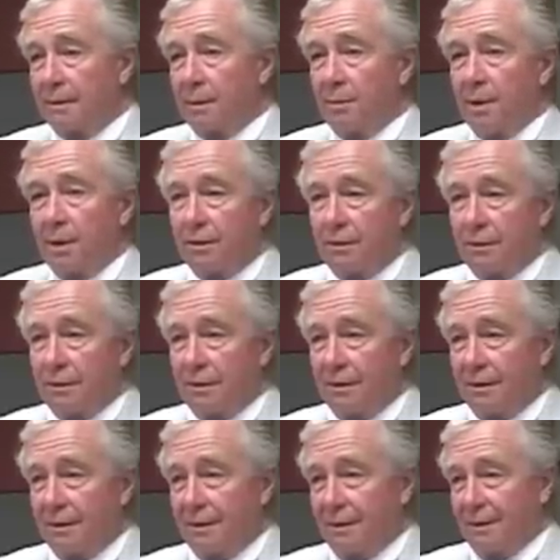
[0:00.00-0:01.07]
commissioned
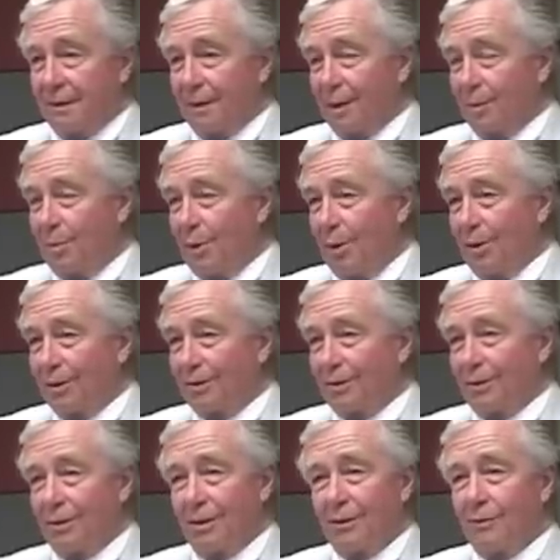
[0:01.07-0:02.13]
Lilla Paulus
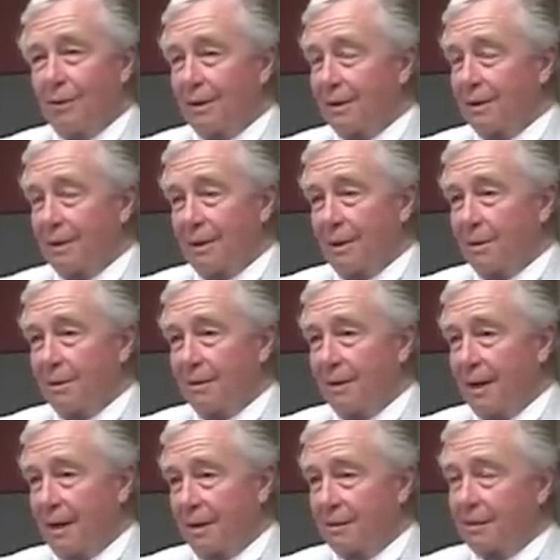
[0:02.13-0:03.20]
to do it, and whether Lilla
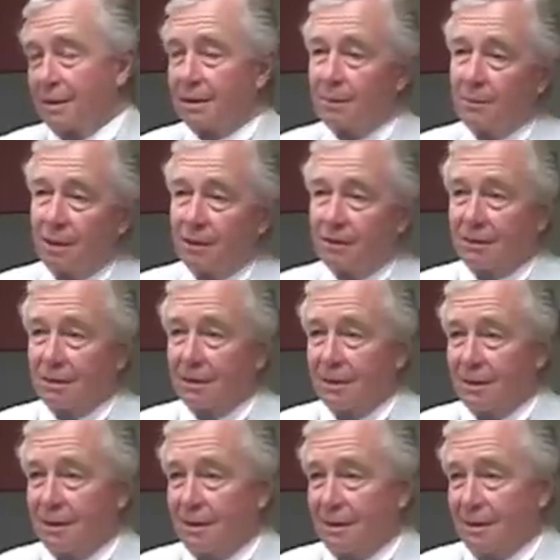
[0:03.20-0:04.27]
actually commissioned
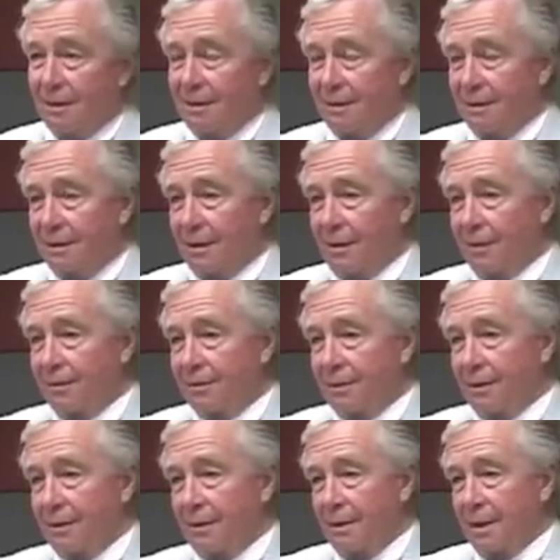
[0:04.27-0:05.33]
the killers
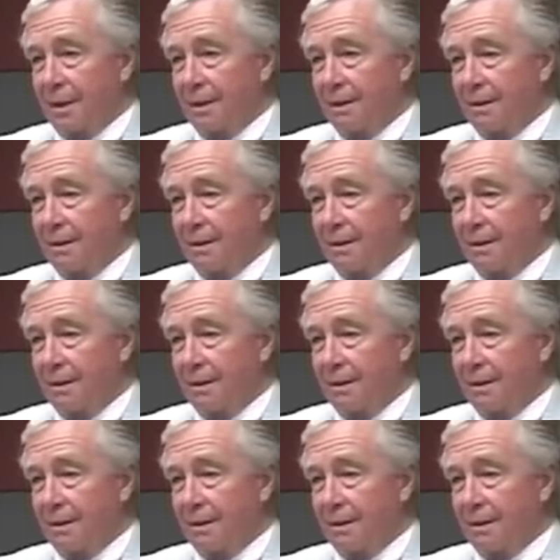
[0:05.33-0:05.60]
to do it.